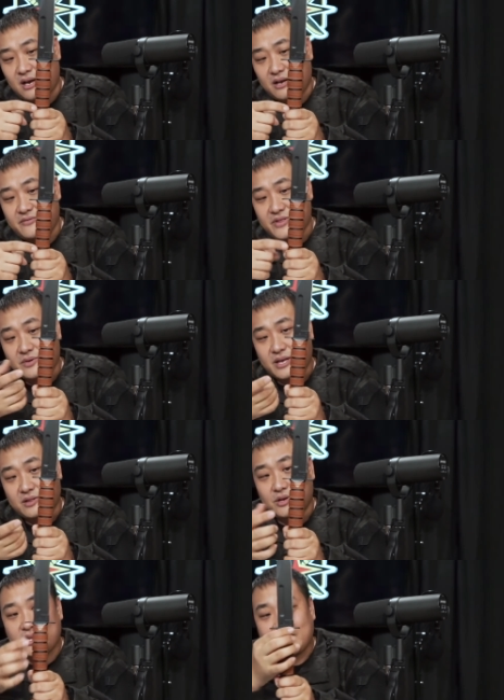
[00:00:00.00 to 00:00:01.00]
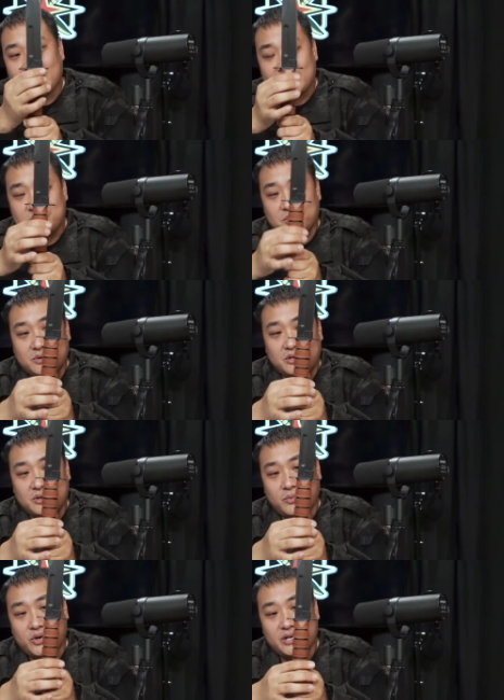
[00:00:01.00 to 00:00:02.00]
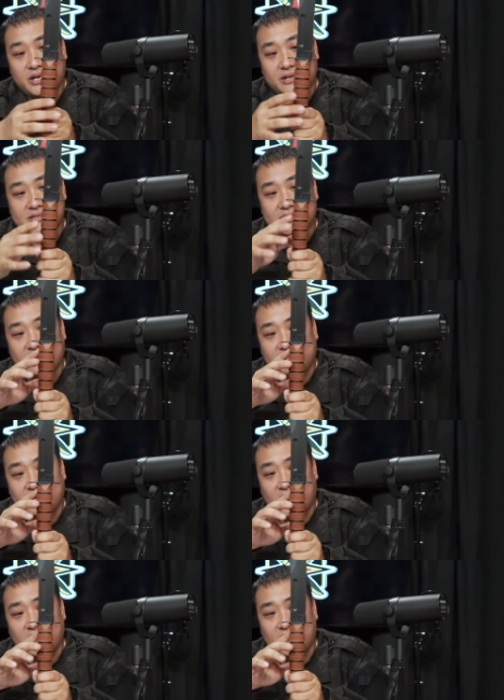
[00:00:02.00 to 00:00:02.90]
even though they look like natural wood and stuff,